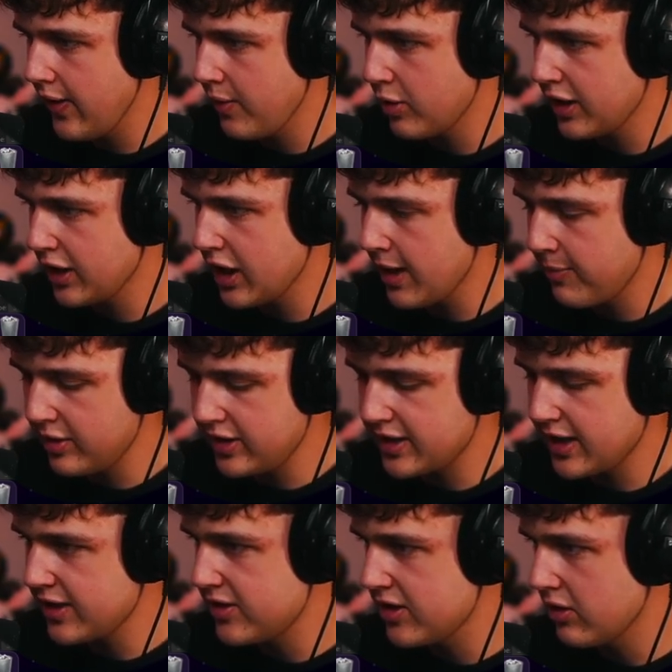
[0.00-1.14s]
And then we're going to copy
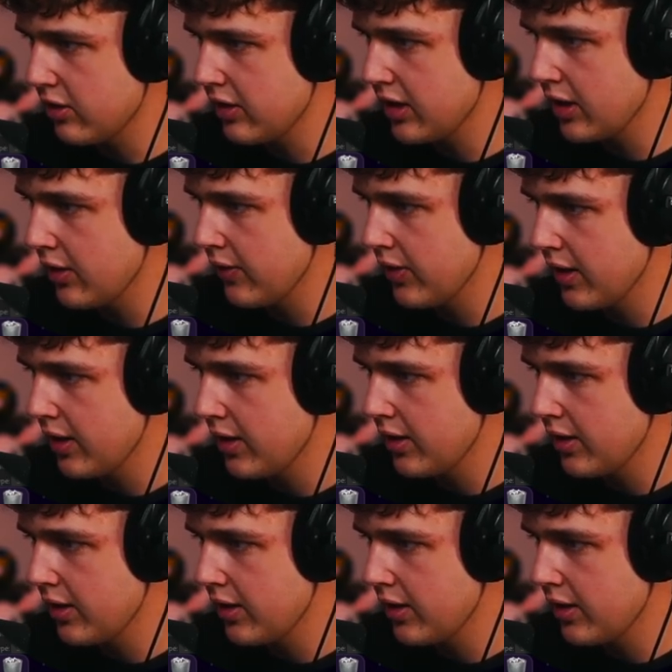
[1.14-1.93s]
these at zero here.